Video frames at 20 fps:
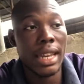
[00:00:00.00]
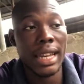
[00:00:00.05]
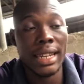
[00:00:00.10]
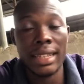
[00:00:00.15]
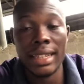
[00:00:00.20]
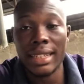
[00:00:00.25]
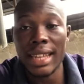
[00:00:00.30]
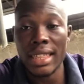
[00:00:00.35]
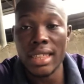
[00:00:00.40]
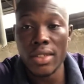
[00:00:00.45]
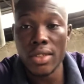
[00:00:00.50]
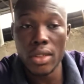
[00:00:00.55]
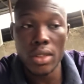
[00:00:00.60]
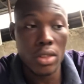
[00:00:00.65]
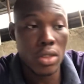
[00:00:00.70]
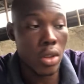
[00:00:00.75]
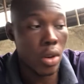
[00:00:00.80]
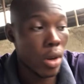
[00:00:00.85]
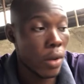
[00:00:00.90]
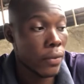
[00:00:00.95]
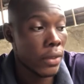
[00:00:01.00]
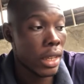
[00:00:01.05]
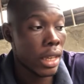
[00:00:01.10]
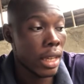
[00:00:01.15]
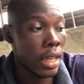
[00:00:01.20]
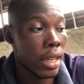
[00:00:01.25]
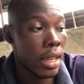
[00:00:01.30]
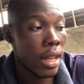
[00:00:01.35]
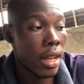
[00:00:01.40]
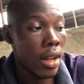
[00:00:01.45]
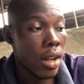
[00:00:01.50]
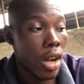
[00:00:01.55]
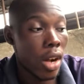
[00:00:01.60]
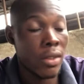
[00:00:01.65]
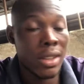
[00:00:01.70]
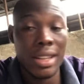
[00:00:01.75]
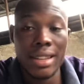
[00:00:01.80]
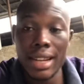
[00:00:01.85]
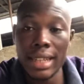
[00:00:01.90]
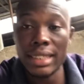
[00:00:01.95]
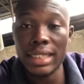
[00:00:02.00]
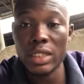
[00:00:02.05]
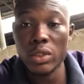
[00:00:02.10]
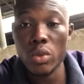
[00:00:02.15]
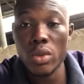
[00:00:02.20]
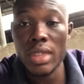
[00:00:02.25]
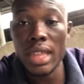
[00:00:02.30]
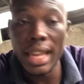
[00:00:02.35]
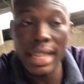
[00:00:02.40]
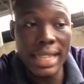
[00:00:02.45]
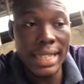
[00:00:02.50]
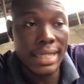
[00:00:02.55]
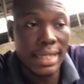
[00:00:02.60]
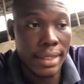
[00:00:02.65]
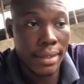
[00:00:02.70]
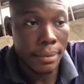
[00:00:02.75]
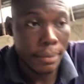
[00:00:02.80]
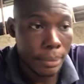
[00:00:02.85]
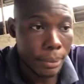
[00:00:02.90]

in the digestion of the grasses which they are eating.